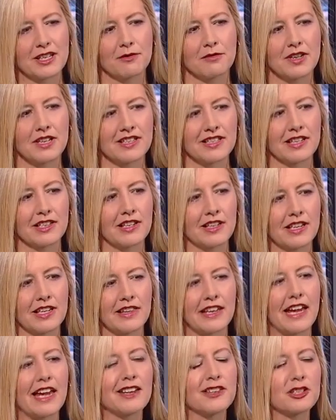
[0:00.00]
It was
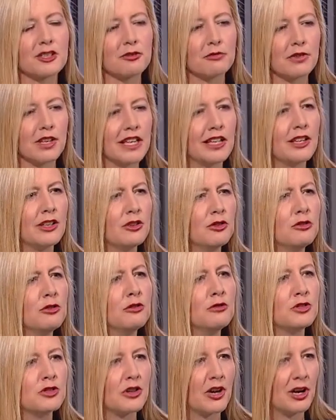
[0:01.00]
they had to create a
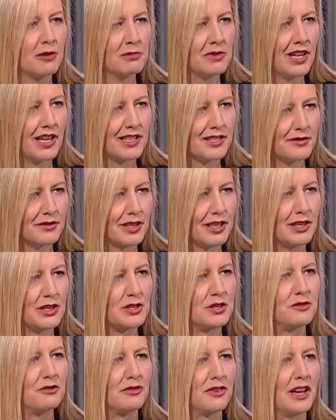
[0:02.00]
new job
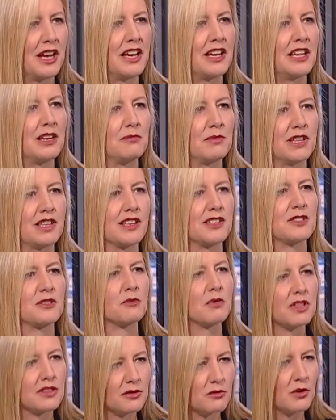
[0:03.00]
classification, Fanny, because there
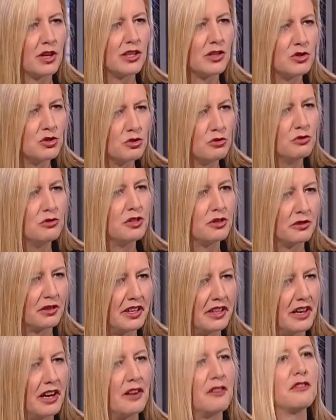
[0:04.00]
wasn't one junior
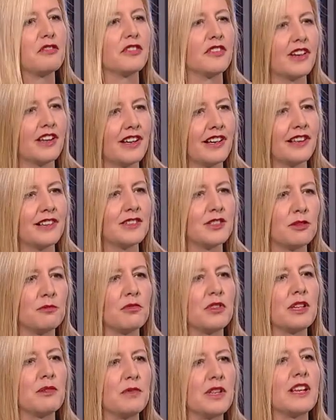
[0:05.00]
enough to
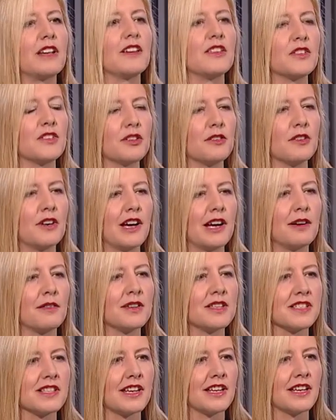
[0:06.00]
bring me in. So I
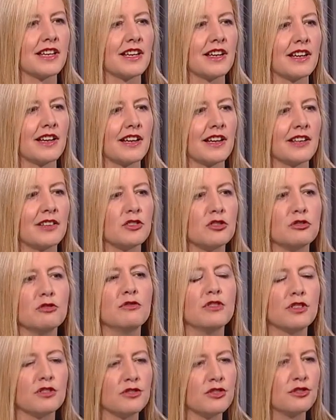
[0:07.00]
was a
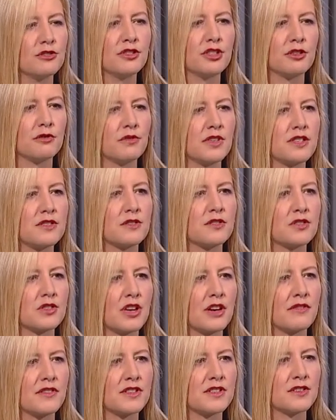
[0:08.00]
junior research
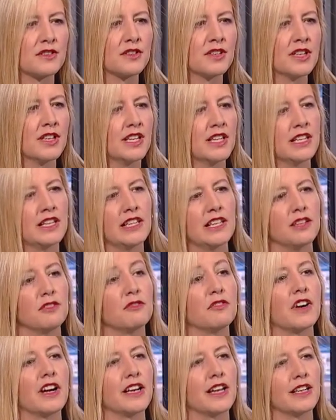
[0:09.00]
officer in
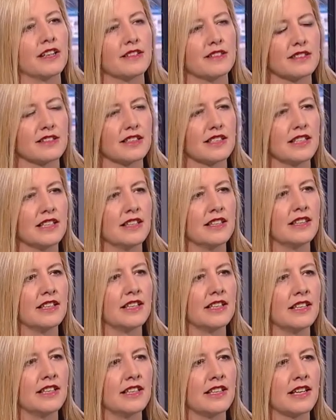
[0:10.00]
finance in
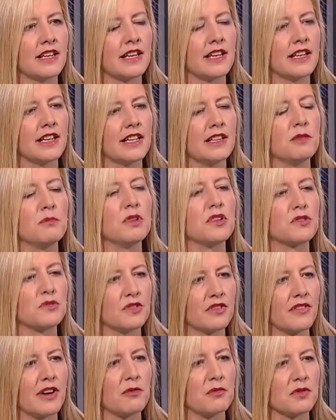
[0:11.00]
the
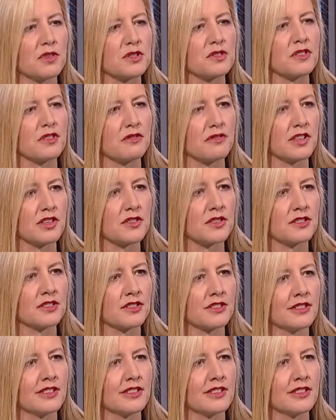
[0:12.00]
Ministry of Aboriginal Affairs.